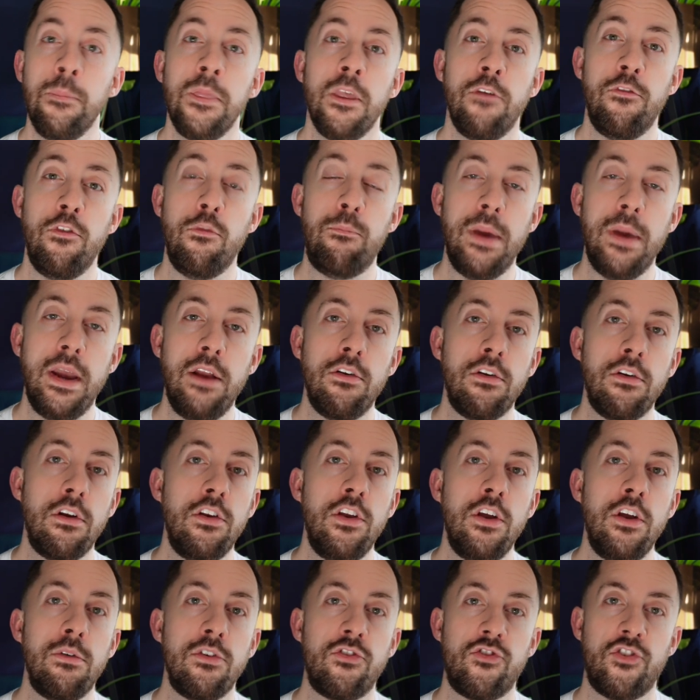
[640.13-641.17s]
If you've been on a
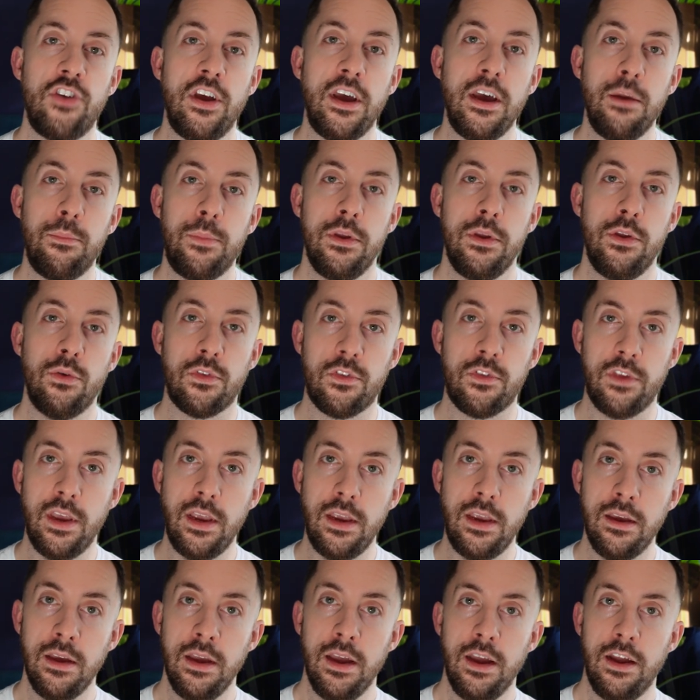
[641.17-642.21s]
newer ship, you'll
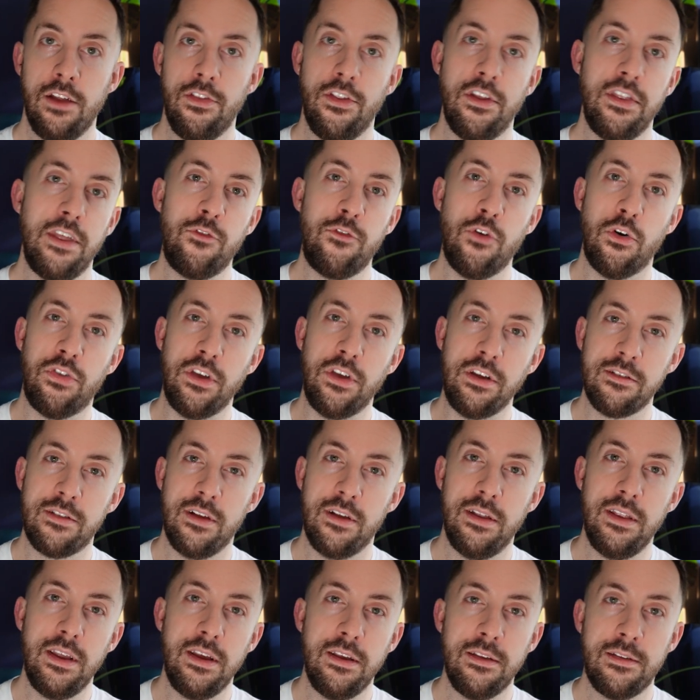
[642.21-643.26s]
see that they've got things
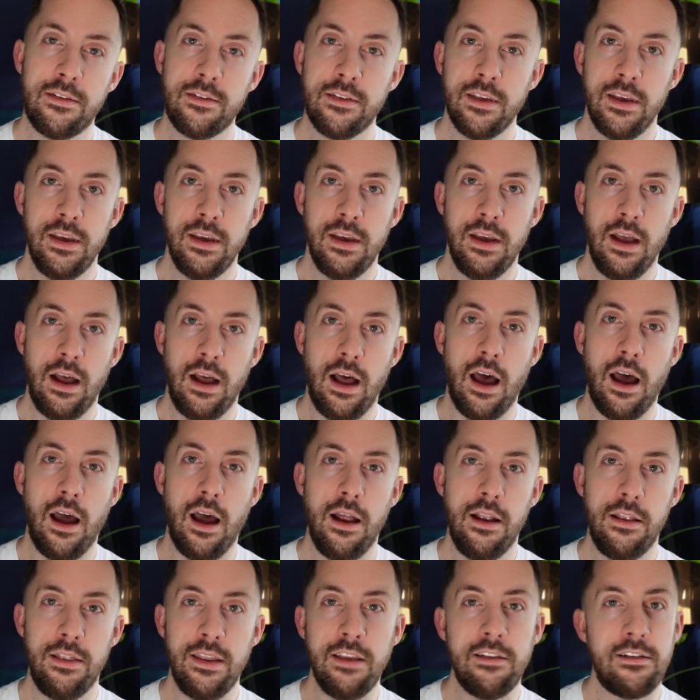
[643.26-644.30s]
like these
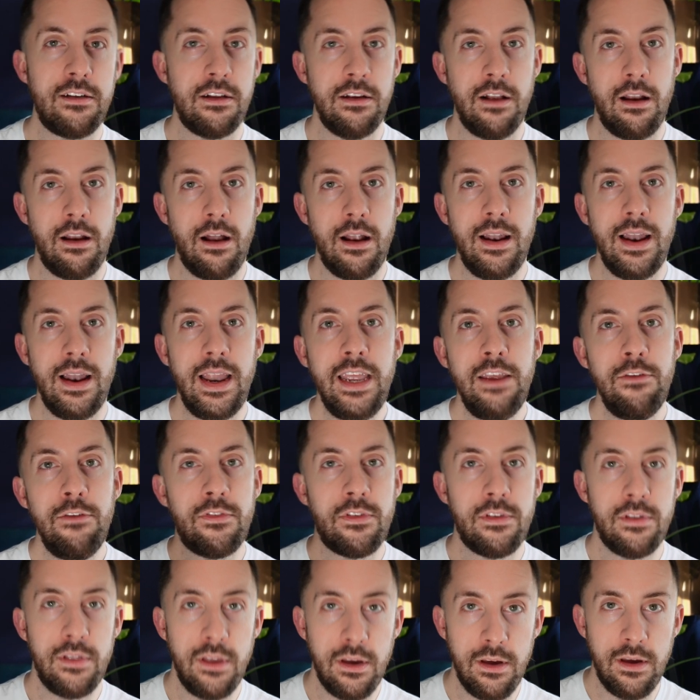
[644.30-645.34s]
kind of like
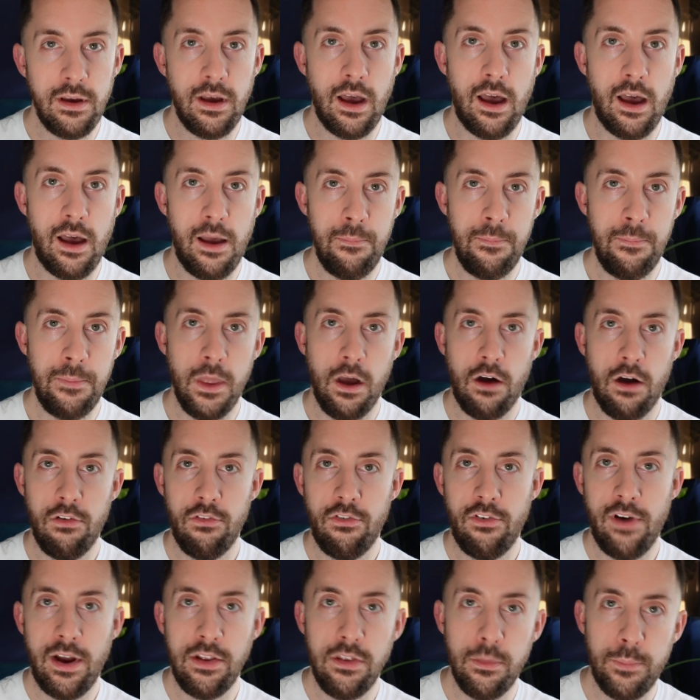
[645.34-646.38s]
leaves that
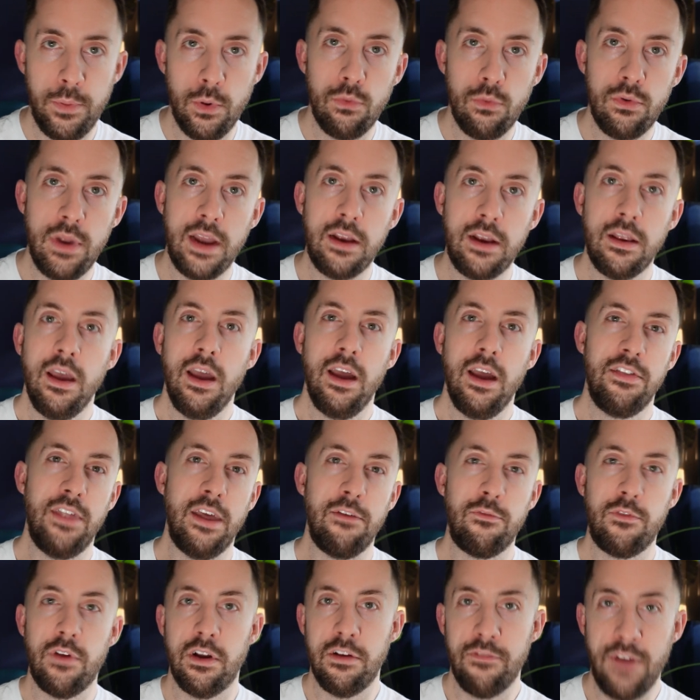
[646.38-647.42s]
are around the pool deck.
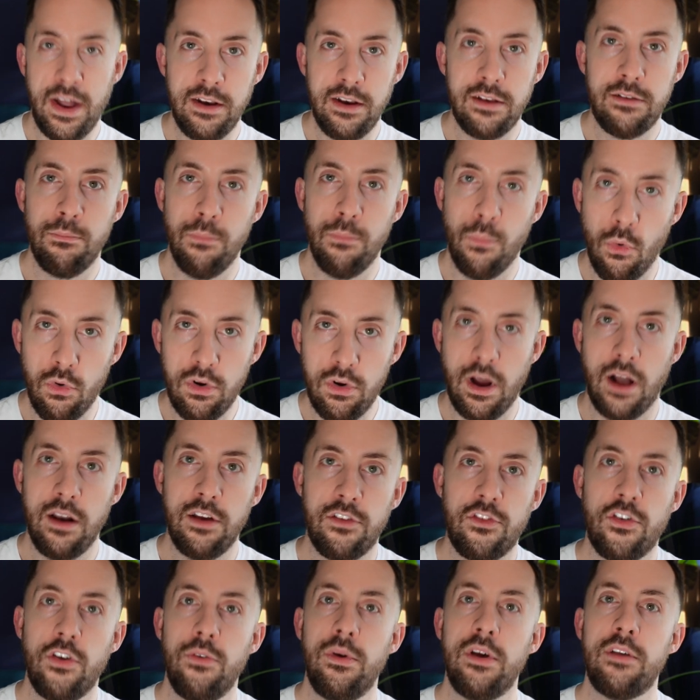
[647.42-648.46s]
They've kind of added more
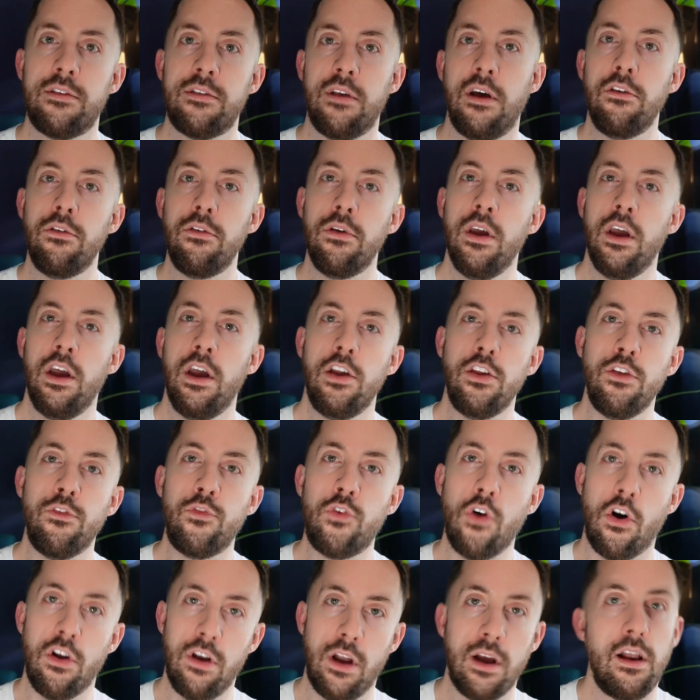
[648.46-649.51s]
colour to it. So you've
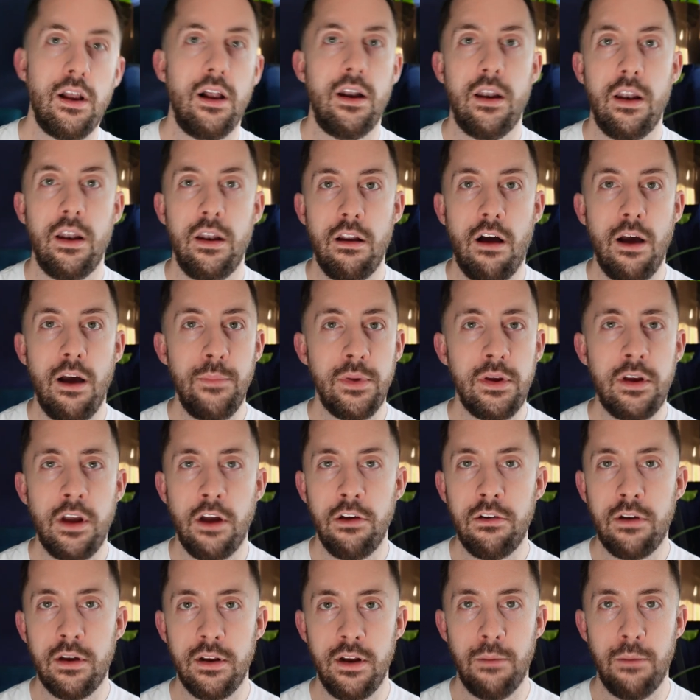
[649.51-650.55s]
got like a lime and
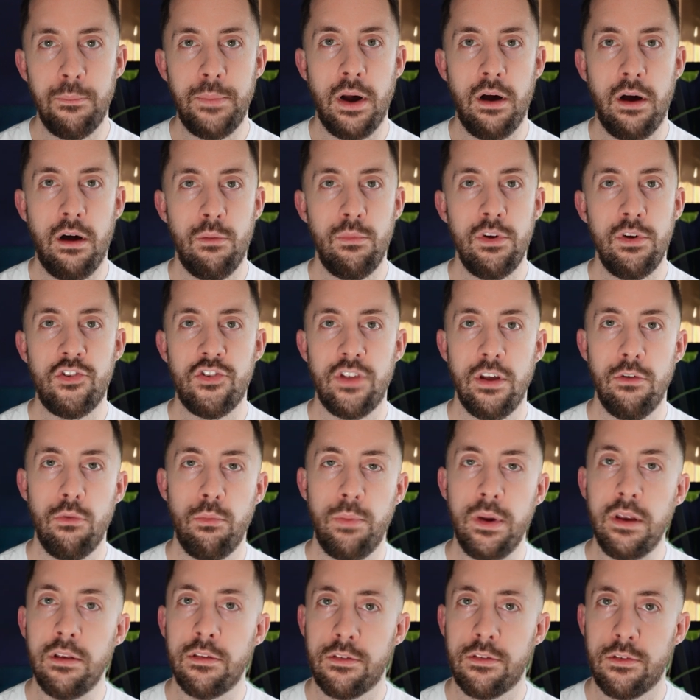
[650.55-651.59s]
coconut bar, which they will
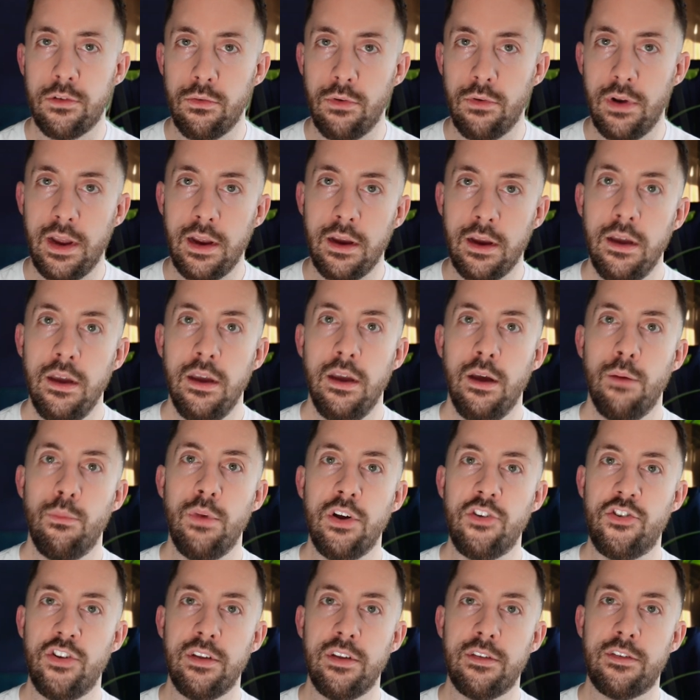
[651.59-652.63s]
be installing,
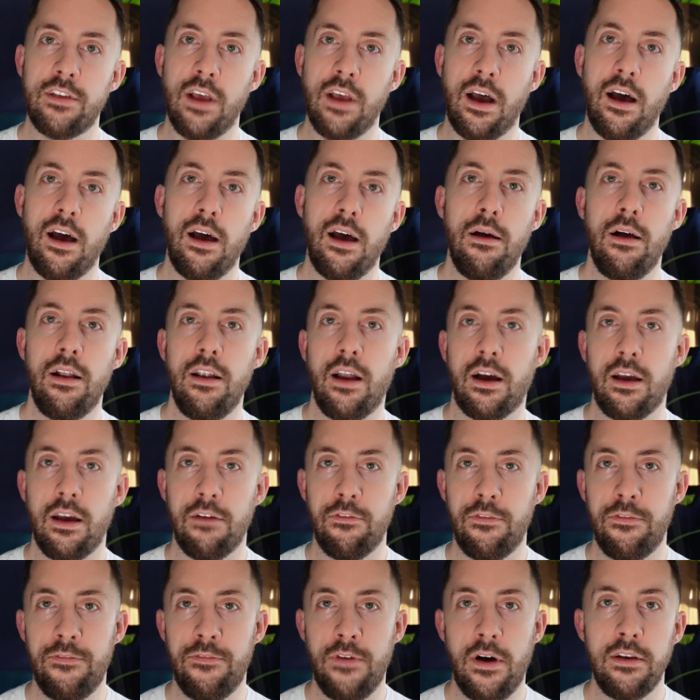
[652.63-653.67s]
which is like a
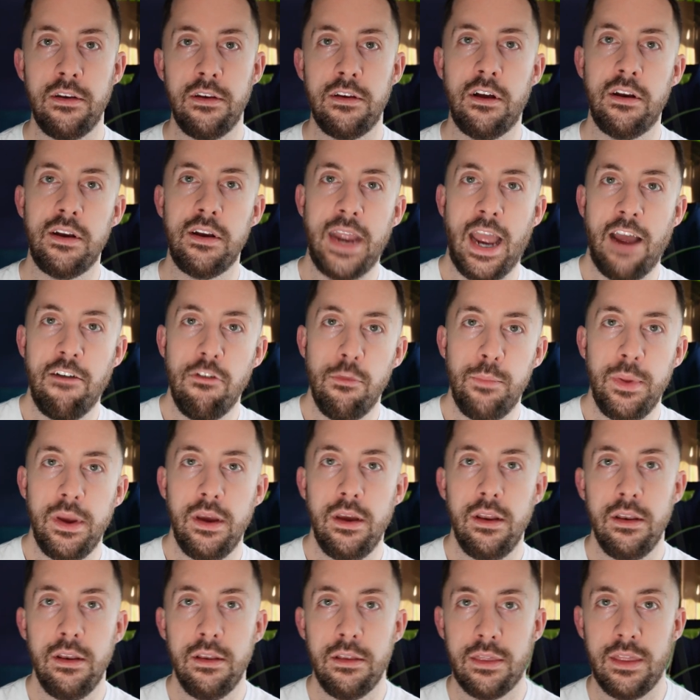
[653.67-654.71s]
fun kind of
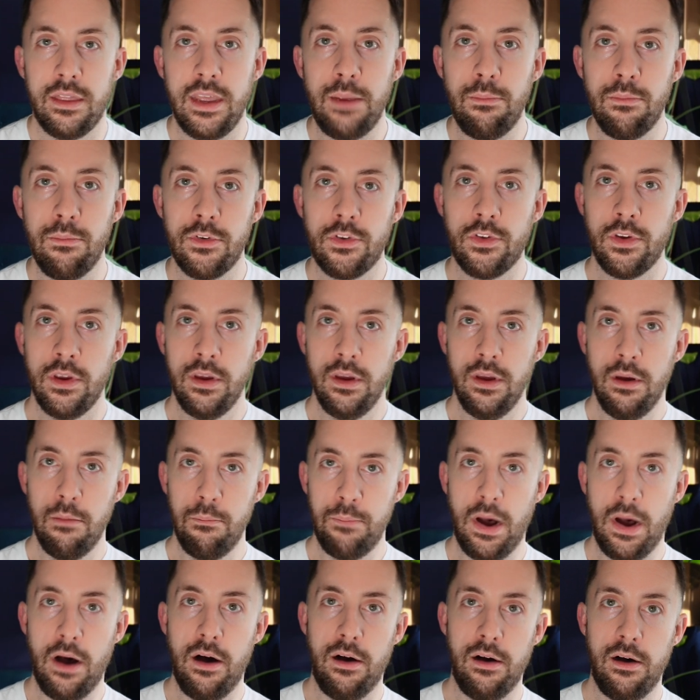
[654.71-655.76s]
Caribbean themed
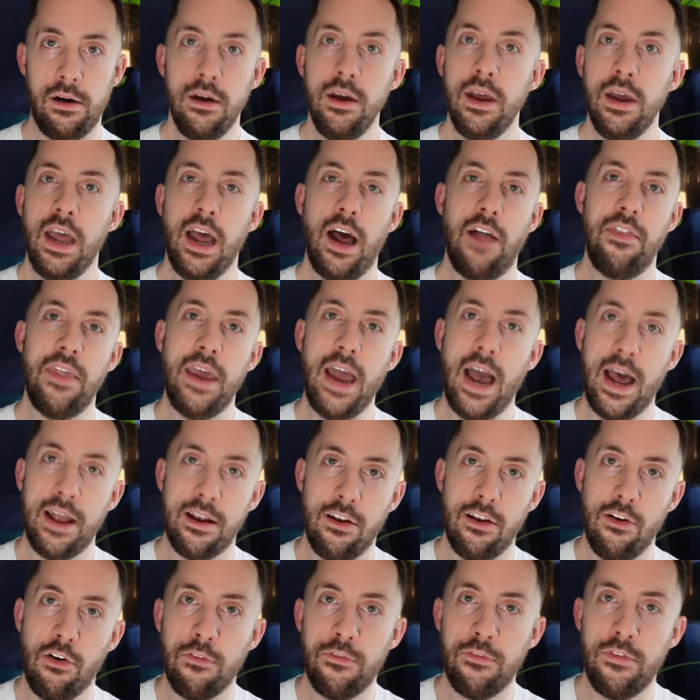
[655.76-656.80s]
bar, and they add
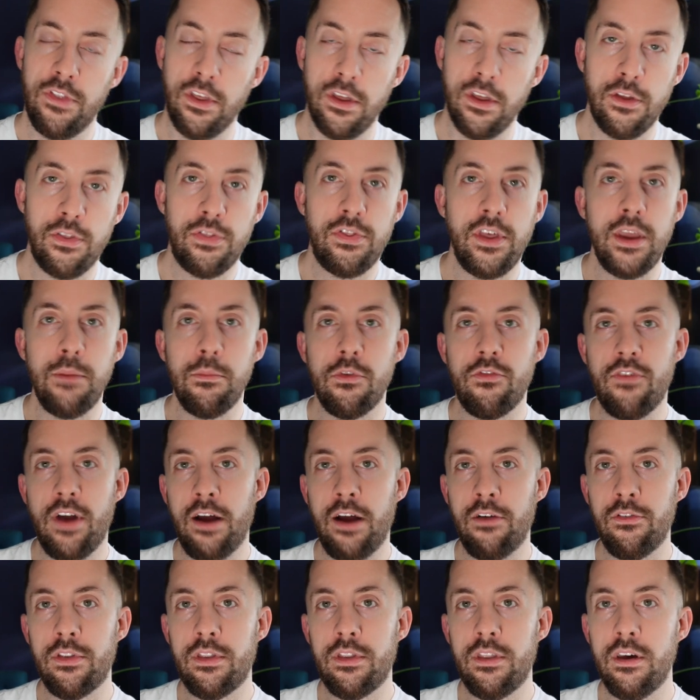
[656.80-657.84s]
a lot of the theme
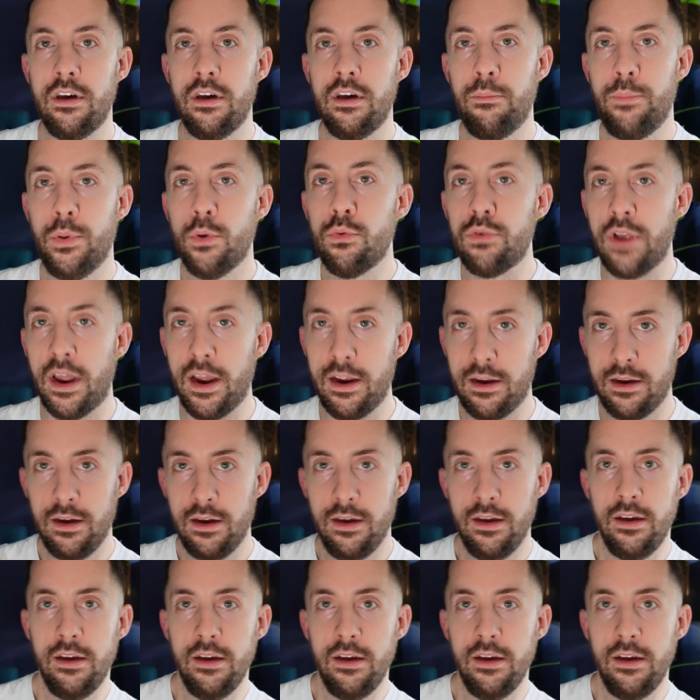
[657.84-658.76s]
around the pool deck.